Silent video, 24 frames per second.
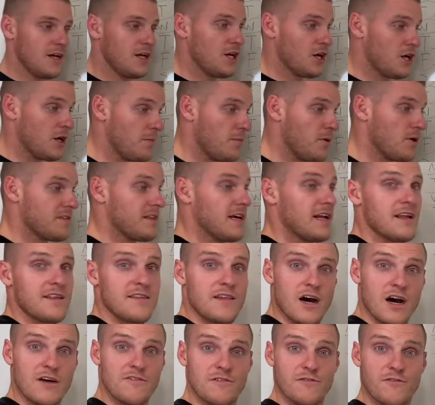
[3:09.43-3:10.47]
you're gonna put that in
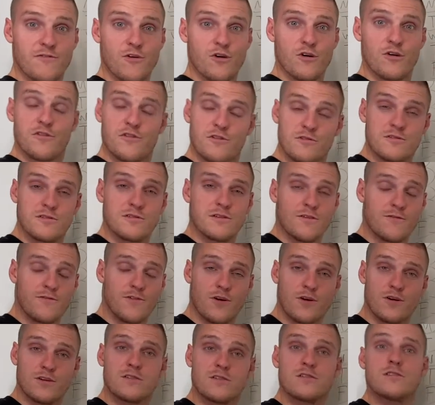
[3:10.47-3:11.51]
the oven
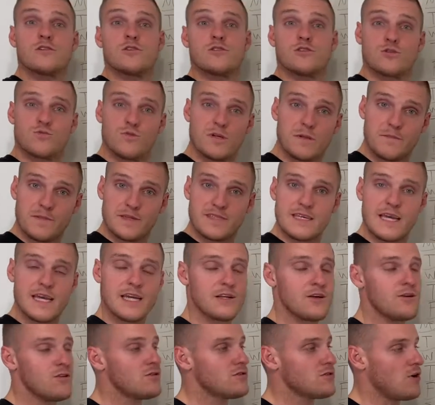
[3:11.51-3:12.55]
first, your sweet
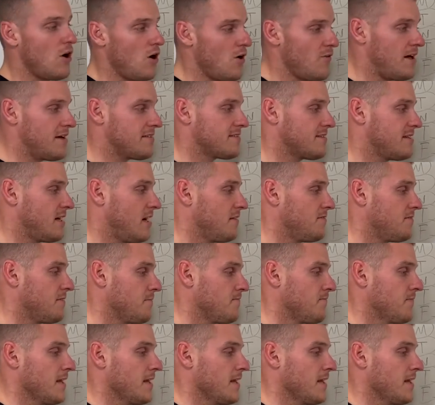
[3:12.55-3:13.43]
potatoes, all that stuff.